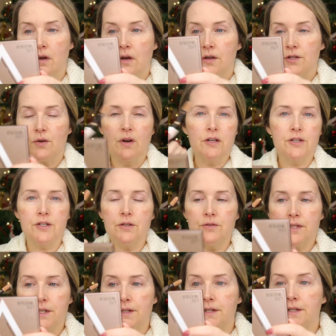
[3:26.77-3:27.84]
So I just use
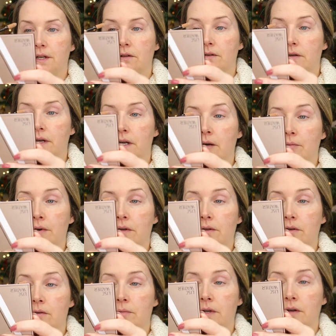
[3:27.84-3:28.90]
concealer and I put a
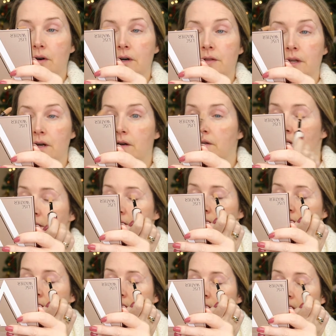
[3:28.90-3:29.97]
little bit on there, and that's
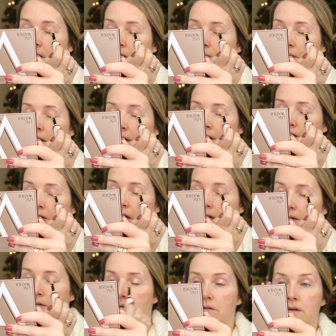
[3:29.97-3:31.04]
just gonna help the
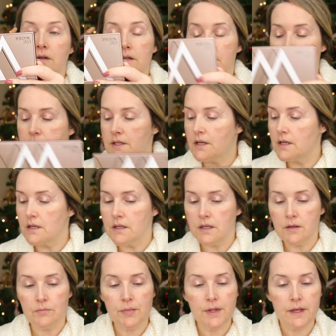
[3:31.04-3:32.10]
eyeshadow stay
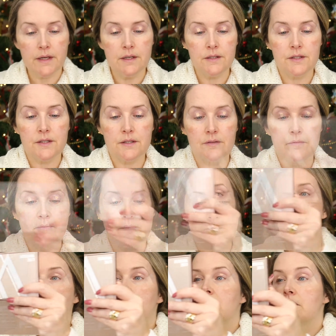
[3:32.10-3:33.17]
in place.
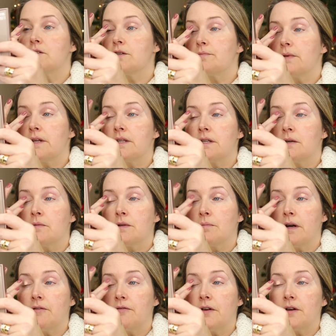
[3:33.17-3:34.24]
And I'm gonna just blend it in with my
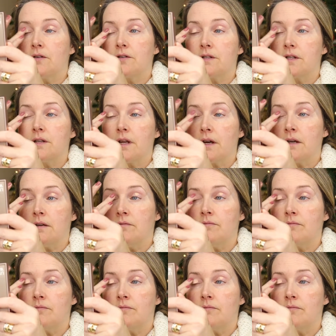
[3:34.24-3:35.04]
fingers today.